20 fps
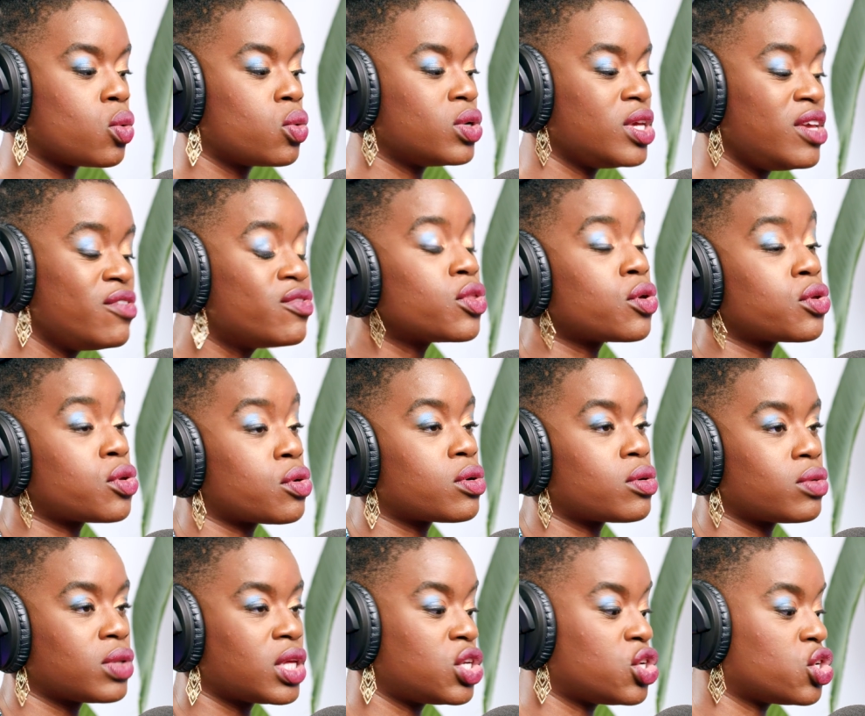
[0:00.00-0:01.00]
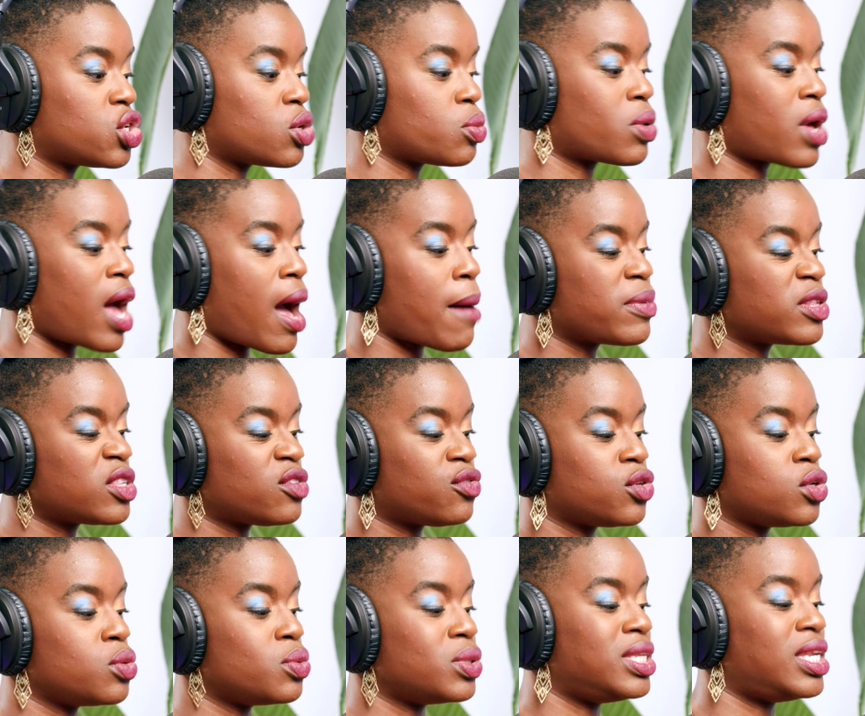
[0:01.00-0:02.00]
even though you're in a relationship? What happens for
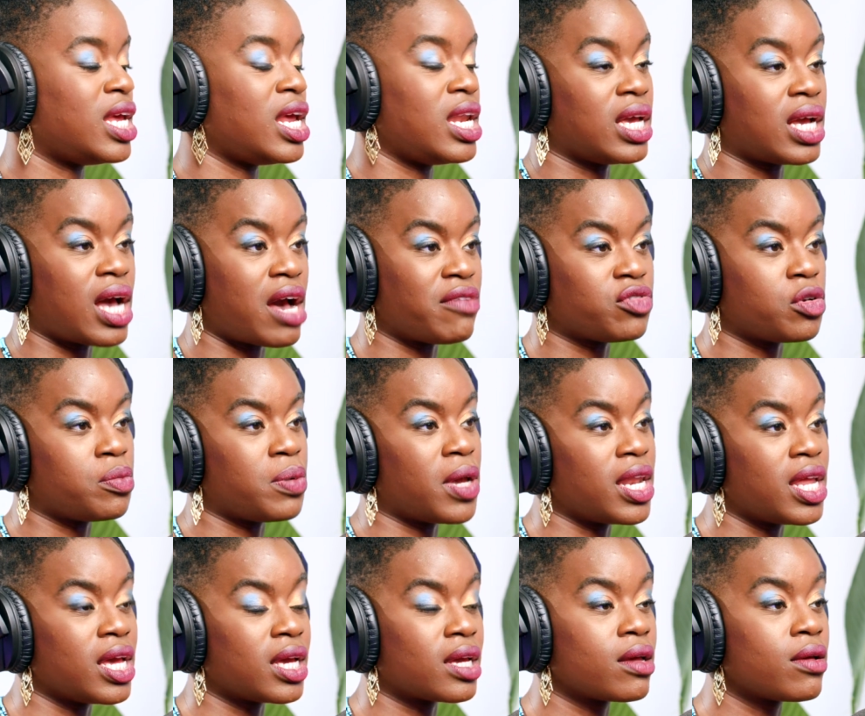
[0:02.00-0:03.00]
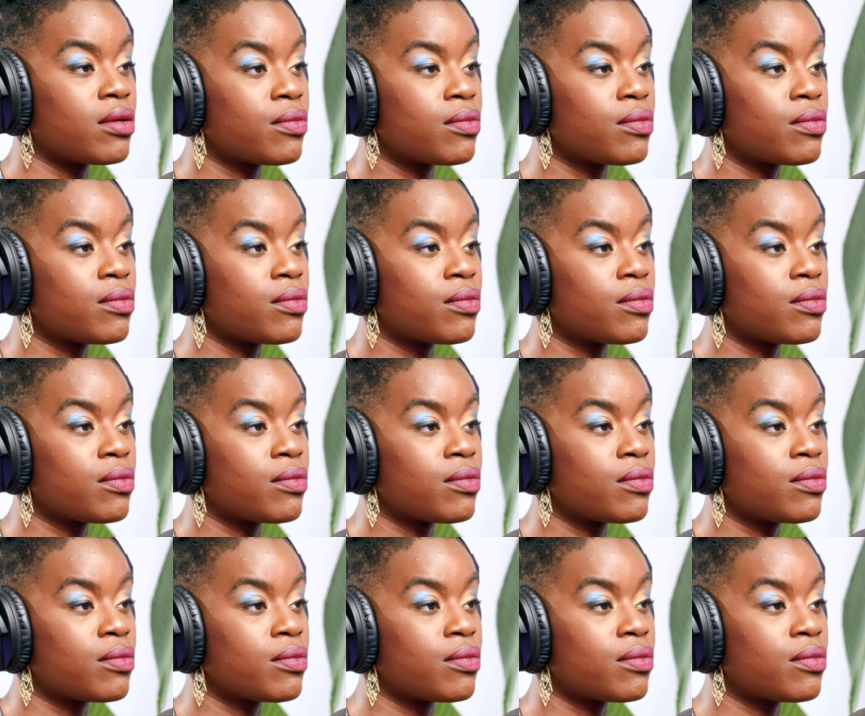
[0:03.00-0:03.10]
you with dating after panic?